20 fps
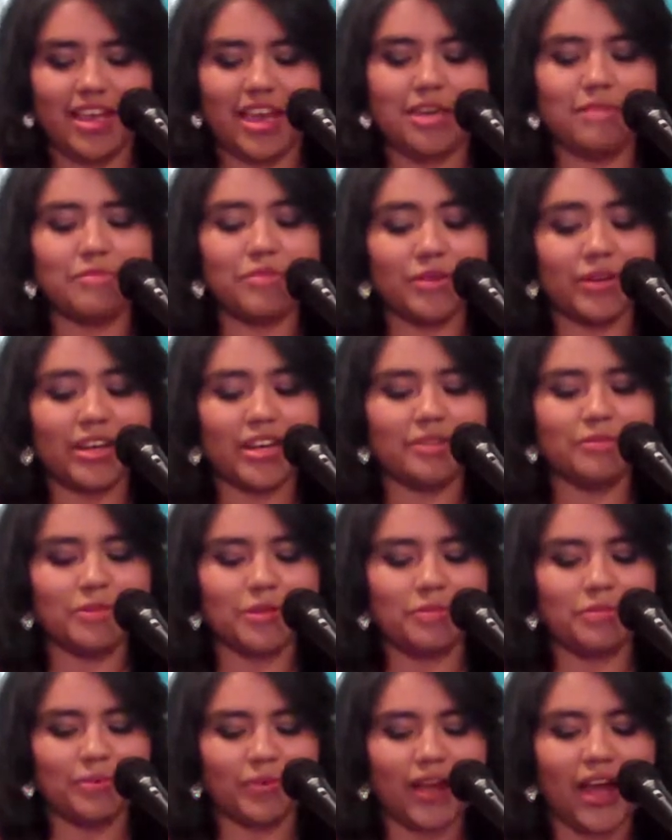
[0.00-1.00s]
I am
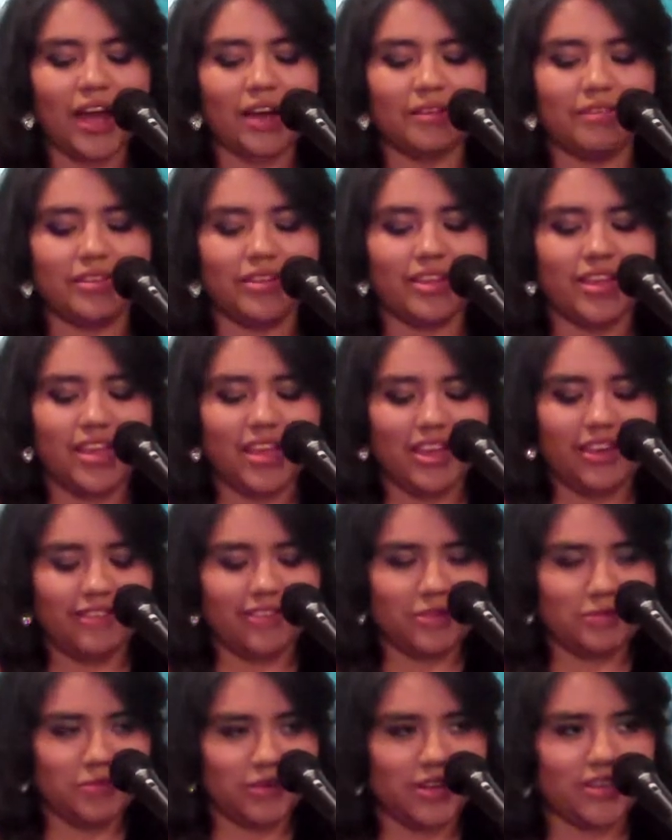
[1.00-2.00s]
incredibly proud
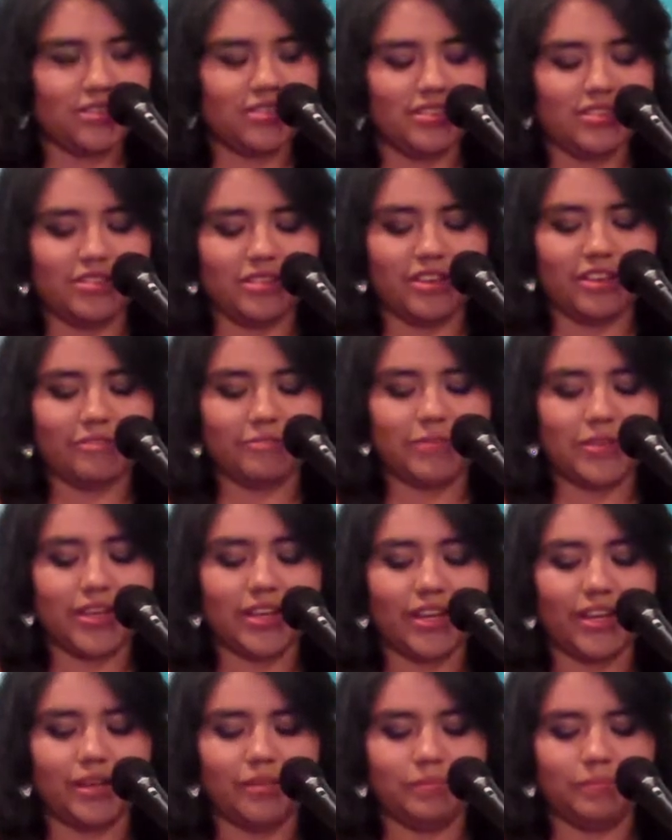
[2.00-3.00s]
of the person you have
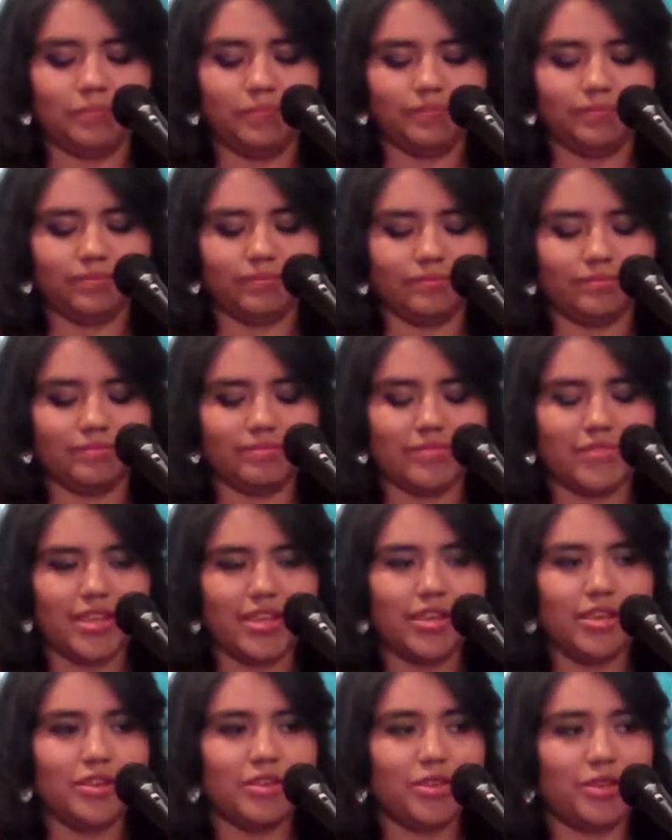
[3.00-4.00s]
become.
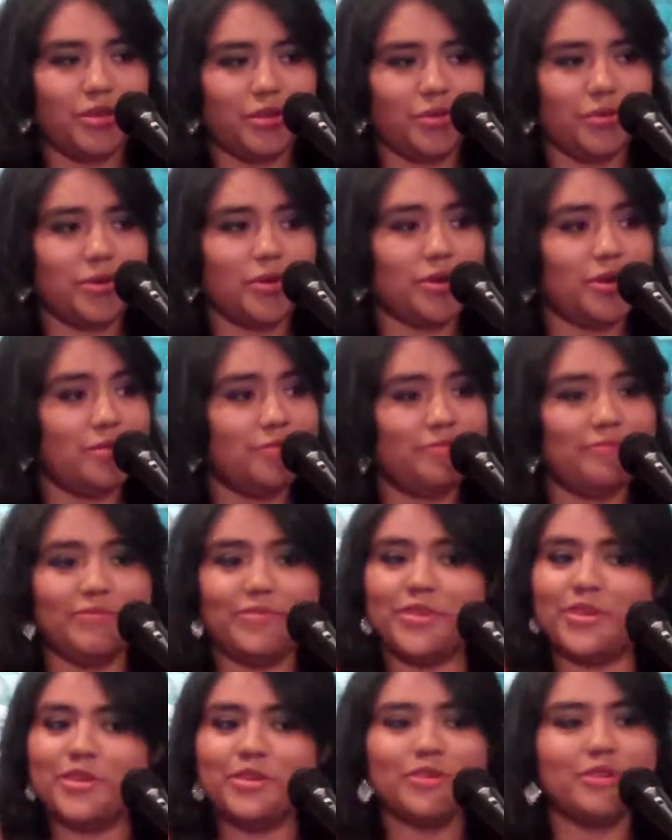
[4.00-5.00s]
You were
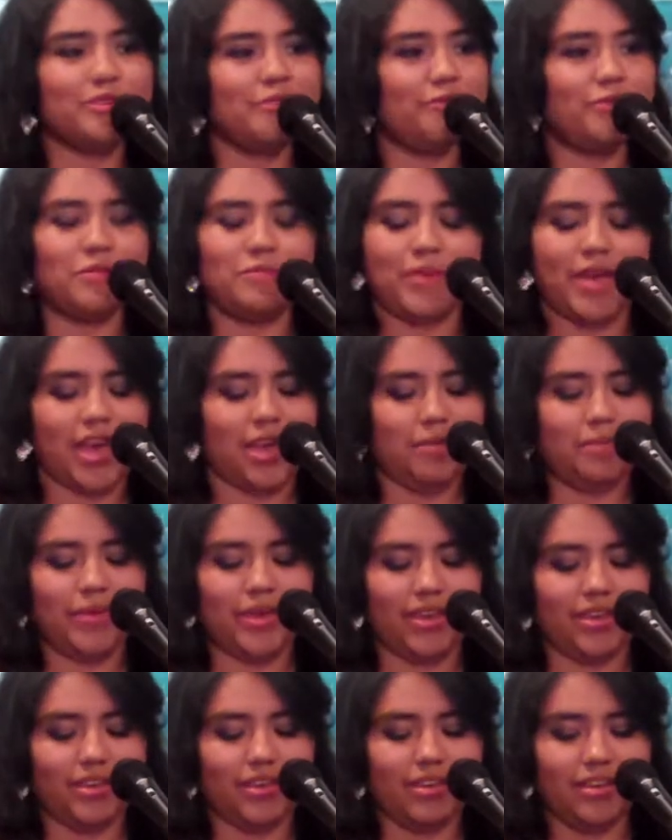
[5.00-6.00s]
a beautiful
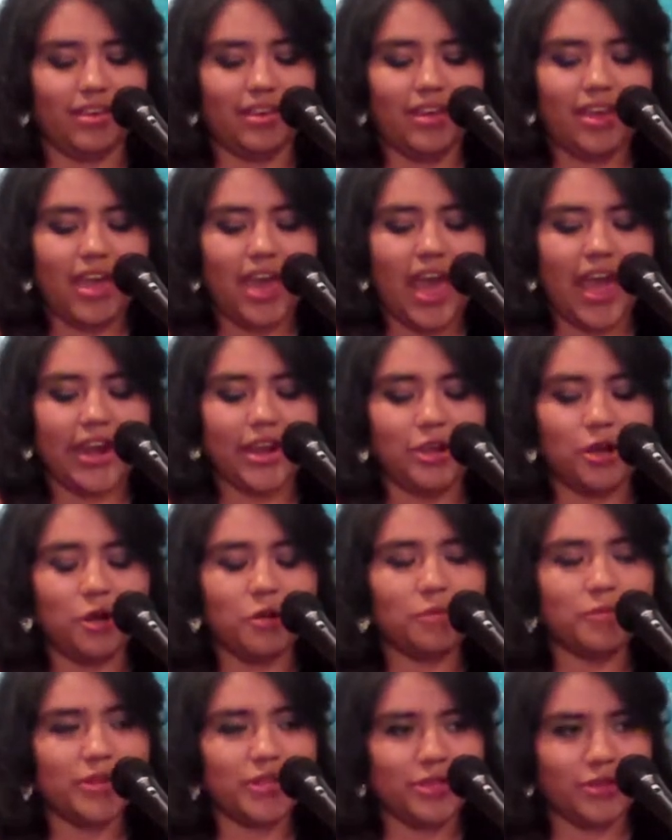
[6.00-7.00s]
baby, and I
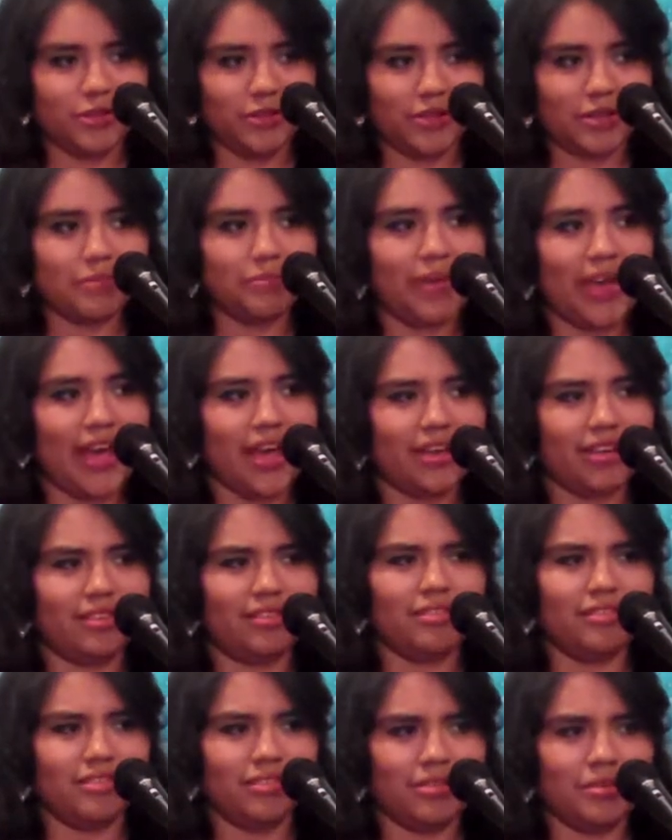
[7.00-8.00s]
hope when you look back,
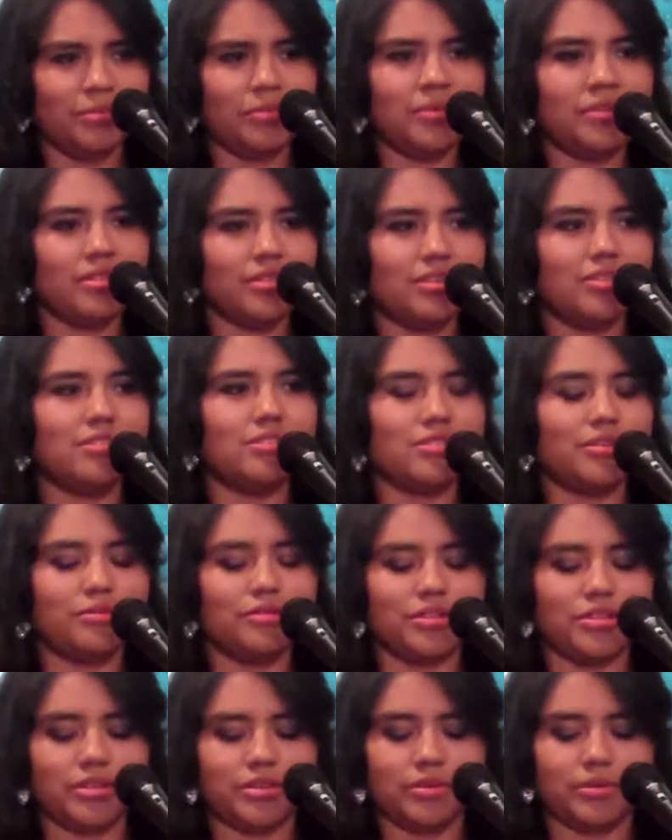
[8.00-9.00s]
you will think so
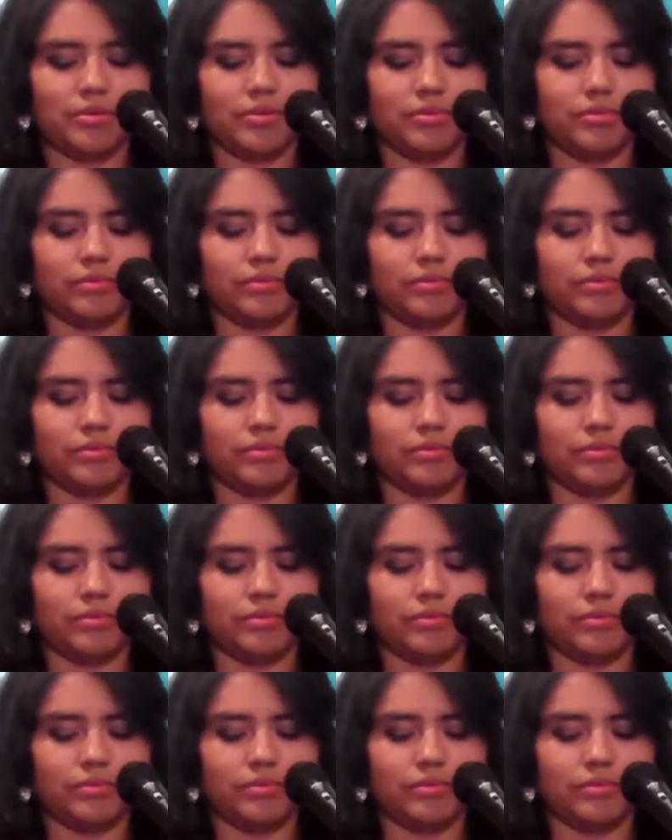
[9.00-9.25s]
too.